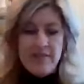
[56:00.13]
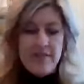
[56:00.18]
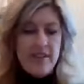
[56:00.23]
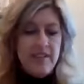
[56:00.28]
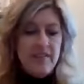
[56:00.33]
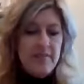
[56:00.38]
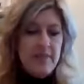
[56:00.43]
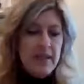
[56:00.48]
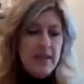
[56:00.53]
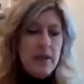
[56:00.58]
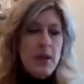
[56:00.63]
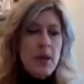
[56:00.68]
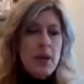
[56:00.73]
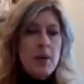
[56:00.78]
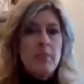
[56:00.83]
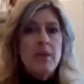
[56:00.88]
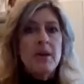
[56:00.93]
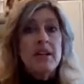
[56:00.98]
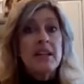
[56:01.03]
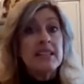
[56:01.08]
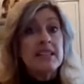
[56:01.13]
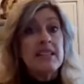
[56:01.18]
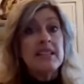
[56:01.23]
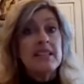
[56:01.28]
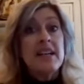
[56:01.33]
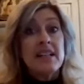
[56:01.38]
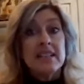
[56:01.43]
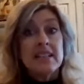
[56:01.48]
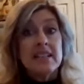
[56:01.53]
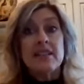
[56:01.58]
I don't have it right in front of me,
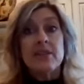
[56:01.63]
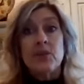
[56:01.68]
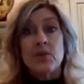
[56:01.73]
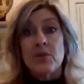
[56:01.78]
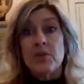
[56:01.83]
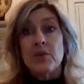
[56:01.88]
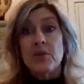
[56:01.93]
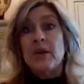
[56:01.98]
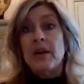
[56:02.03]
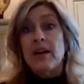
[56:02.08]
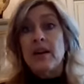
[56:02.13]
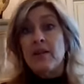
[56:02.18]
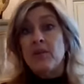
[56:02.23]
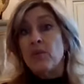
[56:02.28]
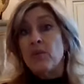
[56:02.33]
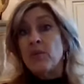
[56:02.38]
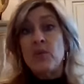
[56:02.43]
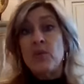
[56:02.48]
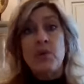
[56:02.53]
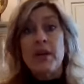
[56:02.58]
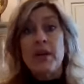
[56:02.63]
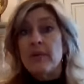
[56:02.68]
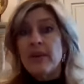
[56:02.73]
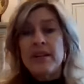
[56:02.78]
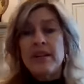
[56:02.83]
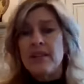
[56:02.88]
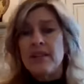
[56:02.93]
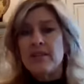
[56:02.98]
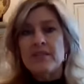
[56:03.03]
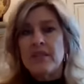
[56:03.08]
but it's a nice little
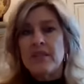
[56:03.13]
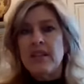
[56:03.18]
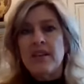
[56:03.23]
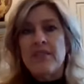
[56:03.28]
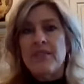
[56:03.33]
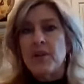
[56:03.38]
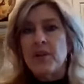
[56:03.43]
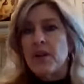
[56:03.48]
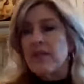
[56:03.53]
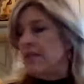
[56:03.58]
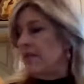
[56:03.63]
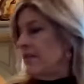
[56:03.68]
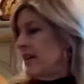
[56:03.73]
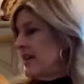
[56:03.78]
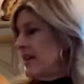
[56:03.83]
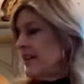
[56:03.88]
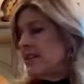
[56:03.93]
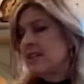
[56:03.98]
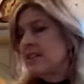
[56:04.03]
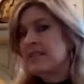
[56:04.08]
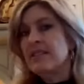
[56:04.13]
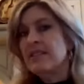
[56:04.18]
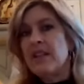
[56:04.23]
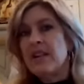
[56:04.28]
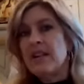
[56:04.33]
great way to use a leftover, right?